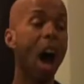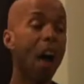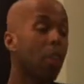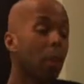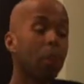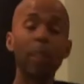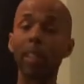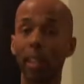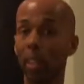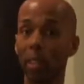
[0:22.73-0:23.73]
other
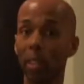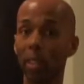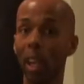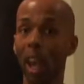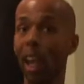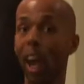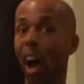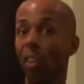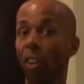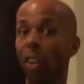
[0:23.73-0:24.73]
presenters, and
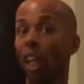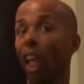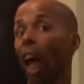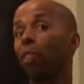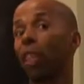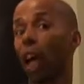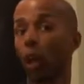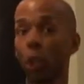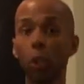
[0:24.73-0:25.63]
other lifestyle